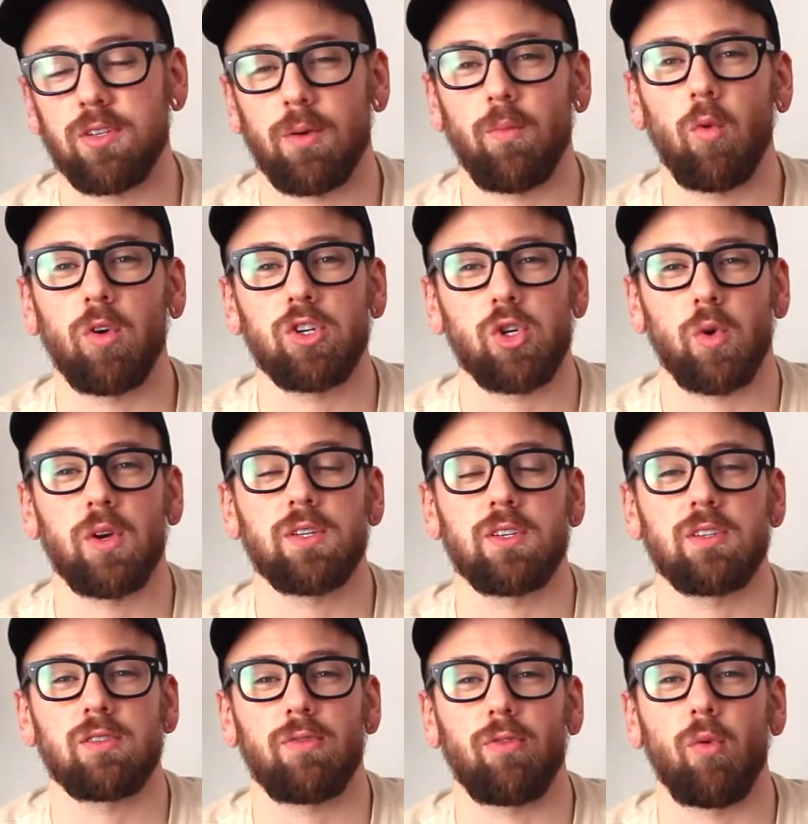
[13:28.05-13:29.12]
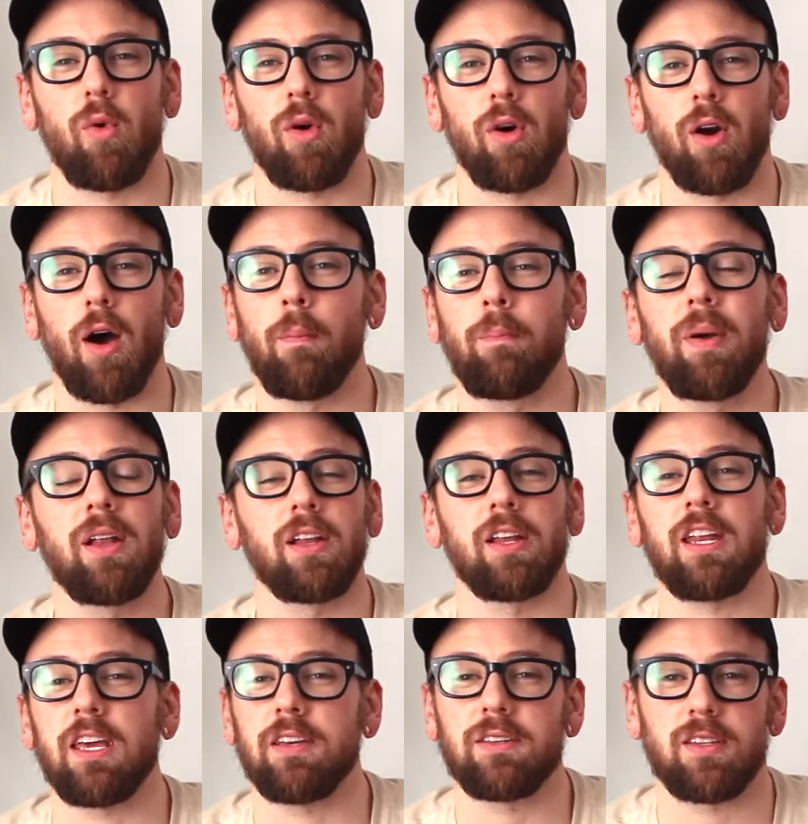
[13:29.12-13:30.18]
or more choices for
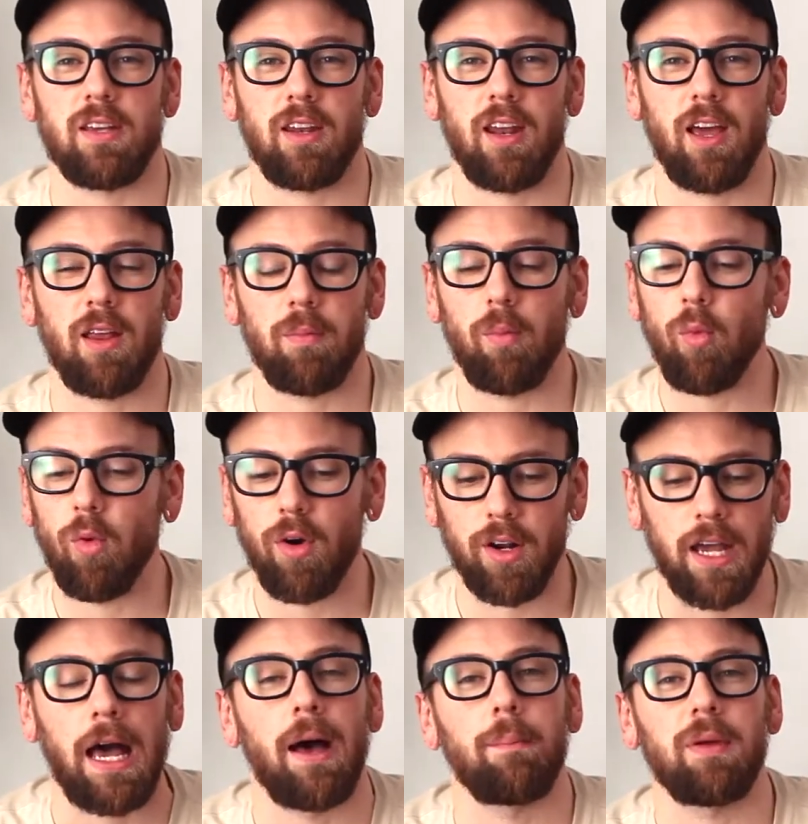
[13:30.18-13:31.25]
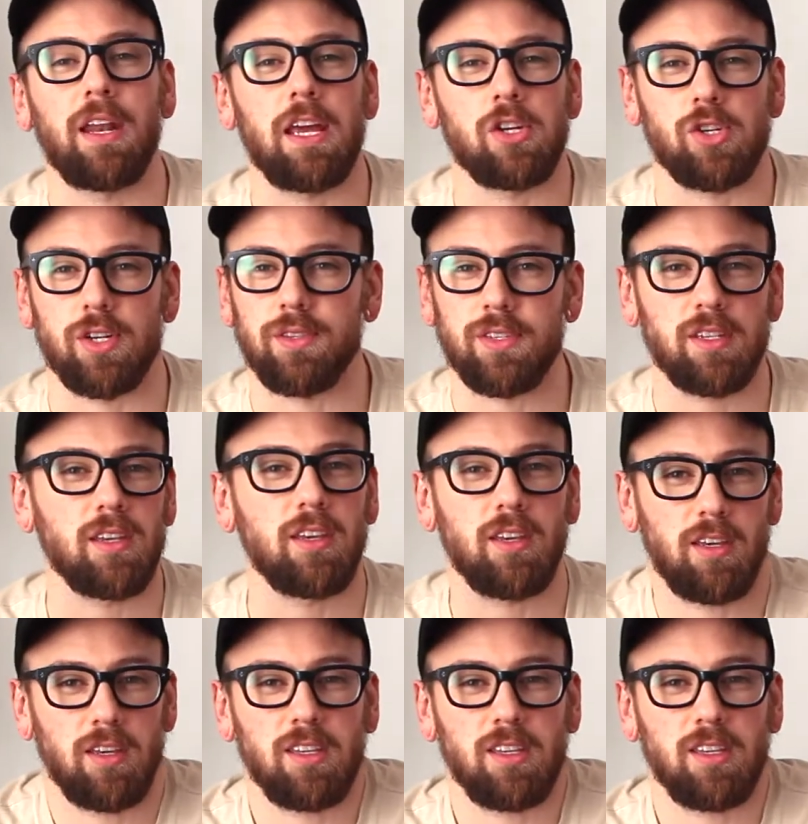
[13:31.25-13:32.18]
abilities and more combinations,